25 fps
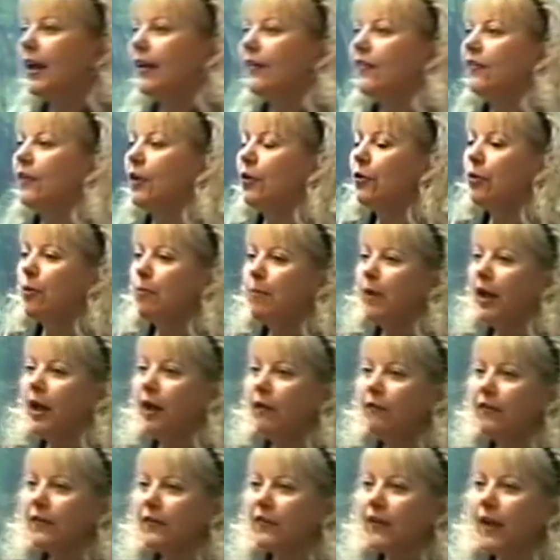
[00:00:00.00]
So the
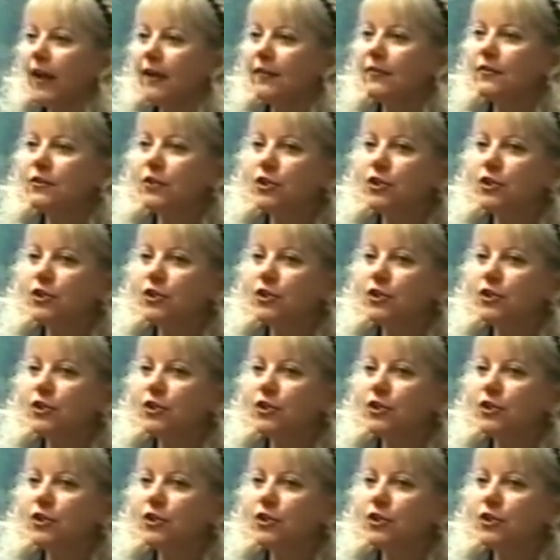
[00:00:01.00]
pelvis has to